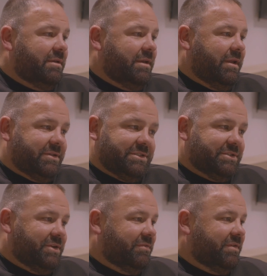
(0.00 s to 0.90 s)
Now he's
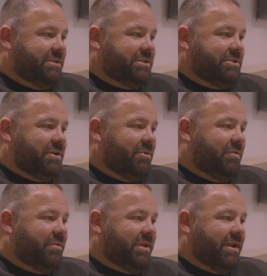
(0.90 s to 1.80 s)
just got to finish the job
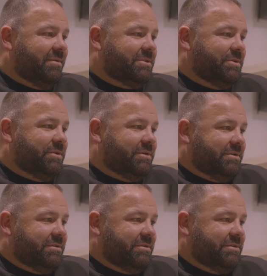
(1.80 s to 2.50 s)
off when it comes to it.